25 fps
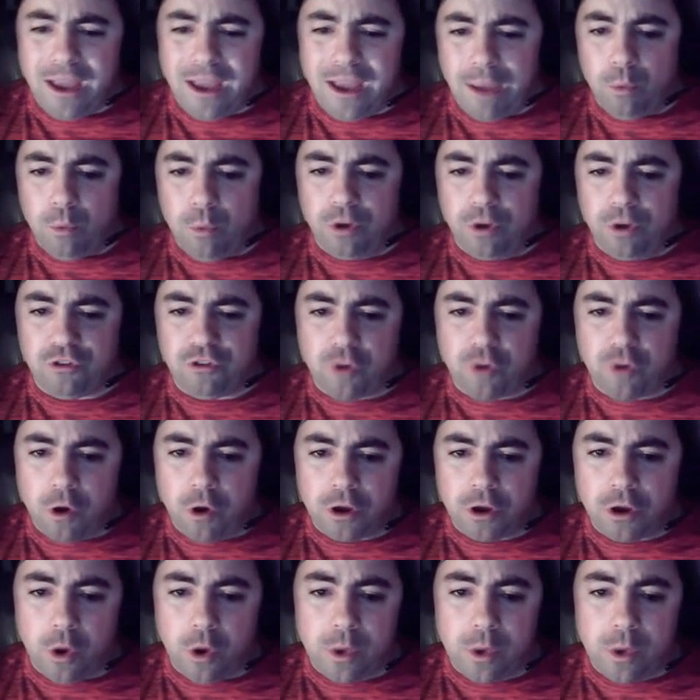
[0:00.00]
at what is
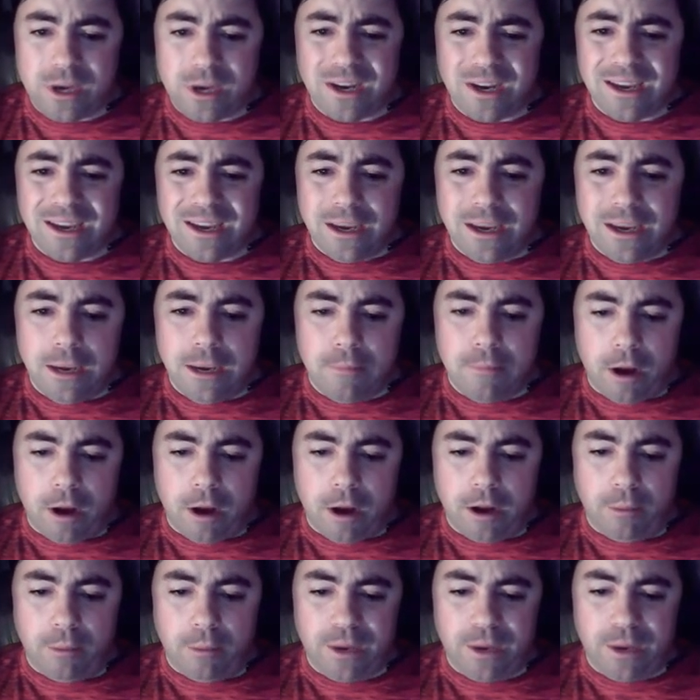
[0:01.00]
ongoing in
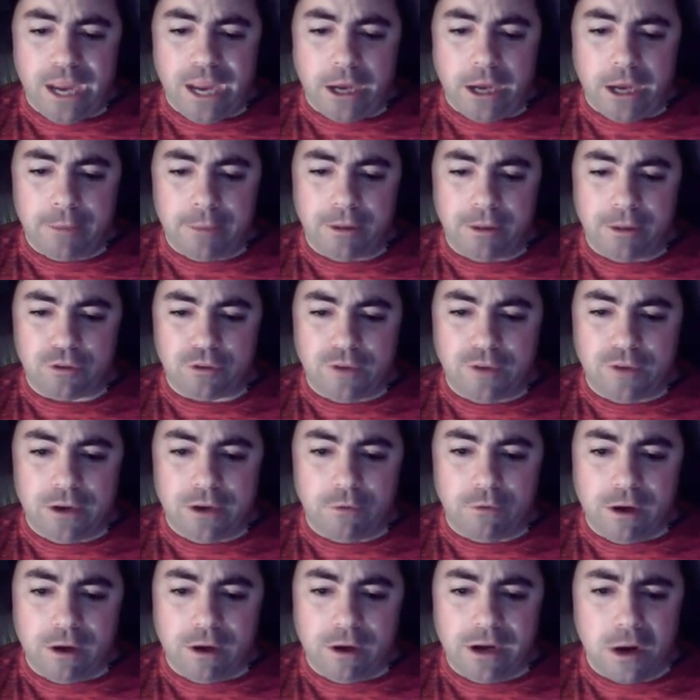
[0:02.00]
Montgomery County, Pennsylvania
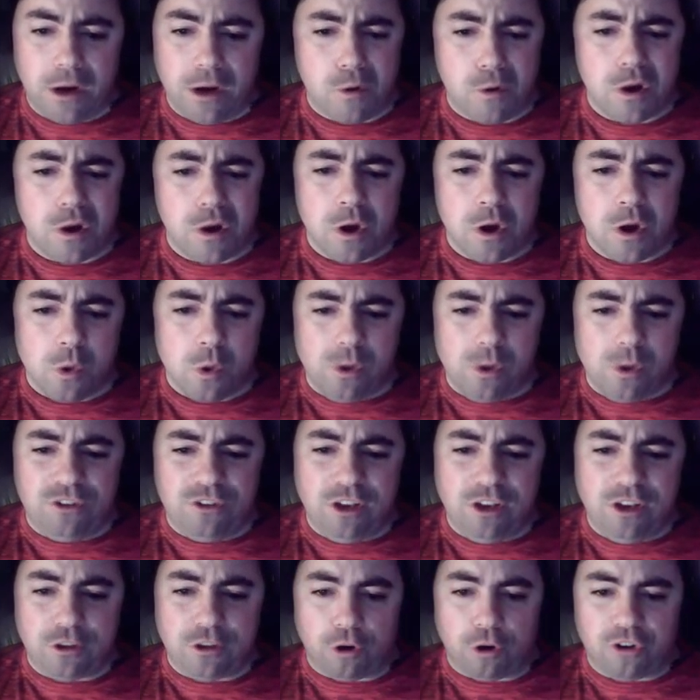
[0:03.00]
right now, we
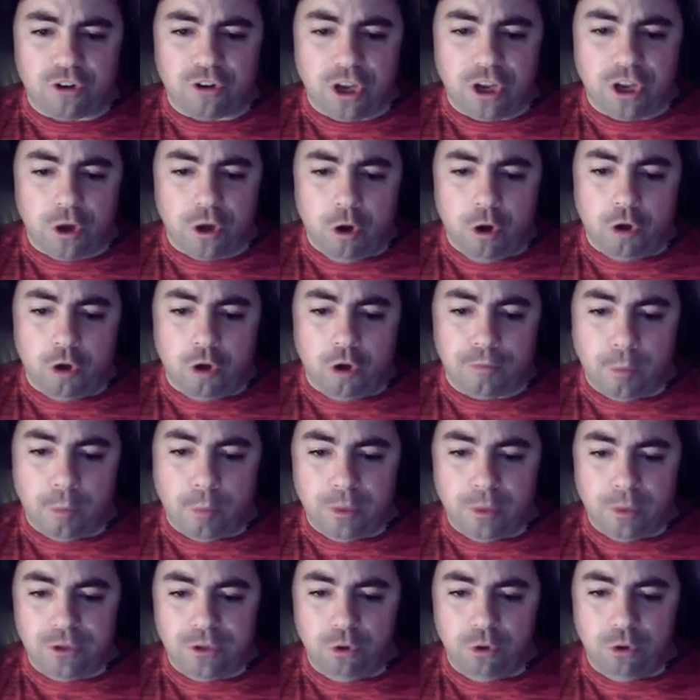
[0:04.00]
see thirteen calls, but
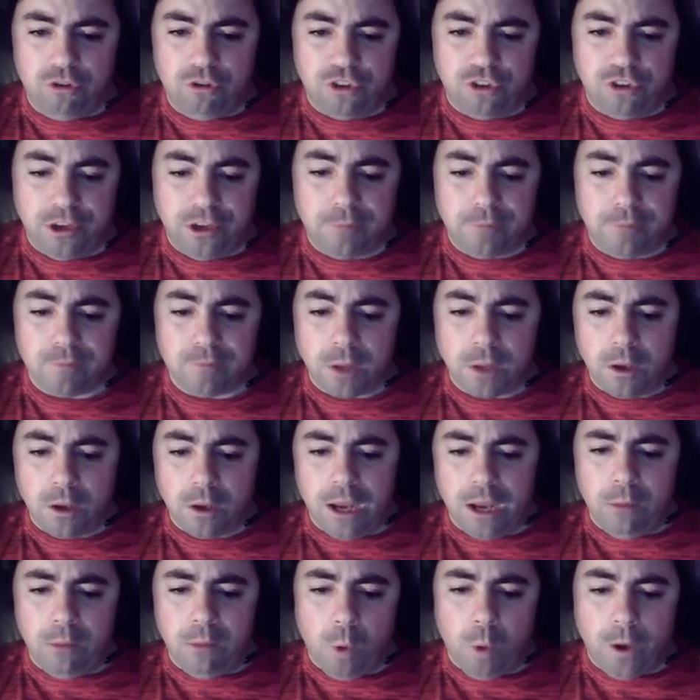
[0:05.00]
we do see
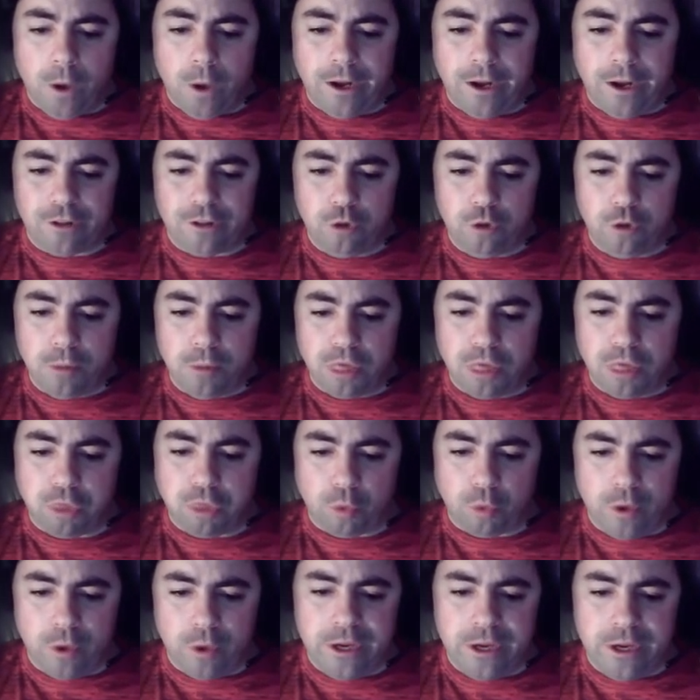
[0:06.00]
not one, not two, but
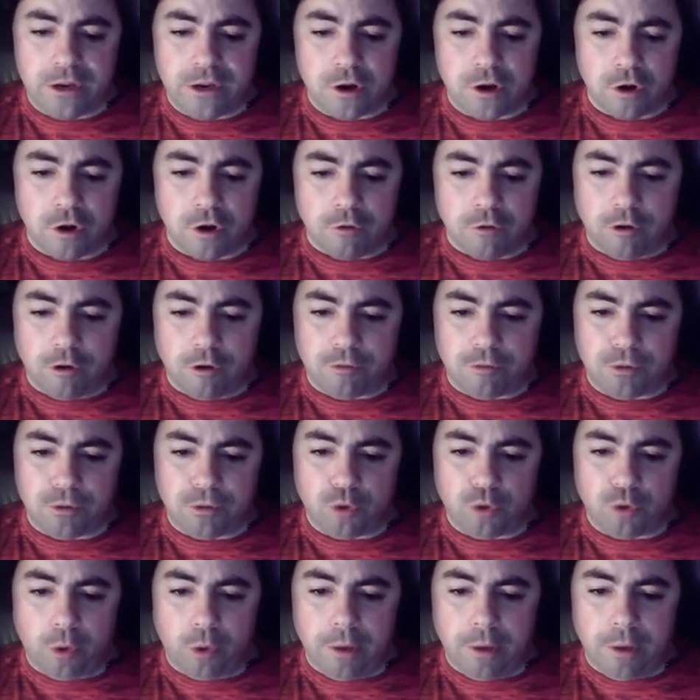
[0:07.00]
three
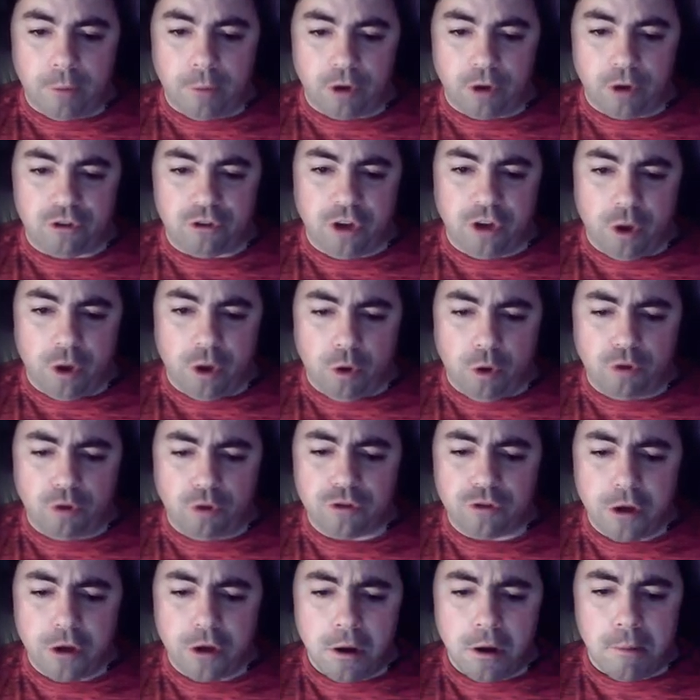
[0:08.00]
respiratory emergency
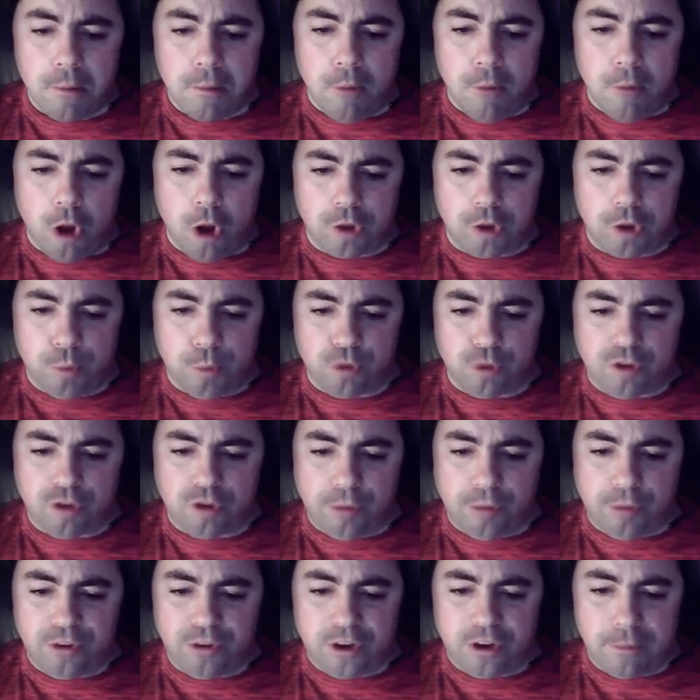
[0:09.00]
calls, multiple
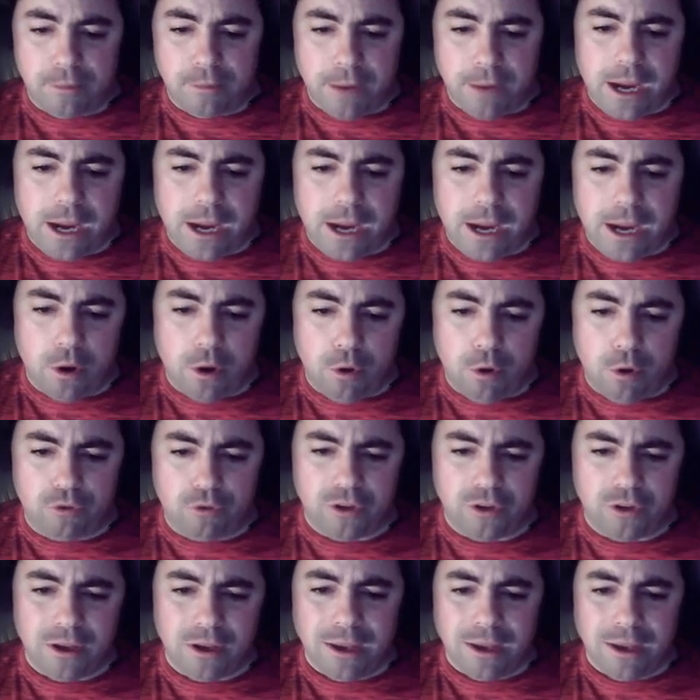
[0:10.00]
subject and pain calls,
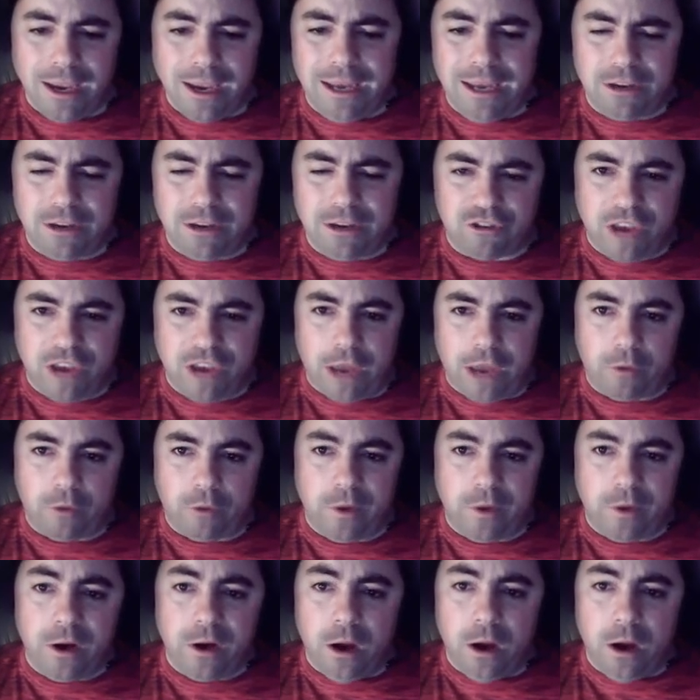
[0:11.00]
and a scattering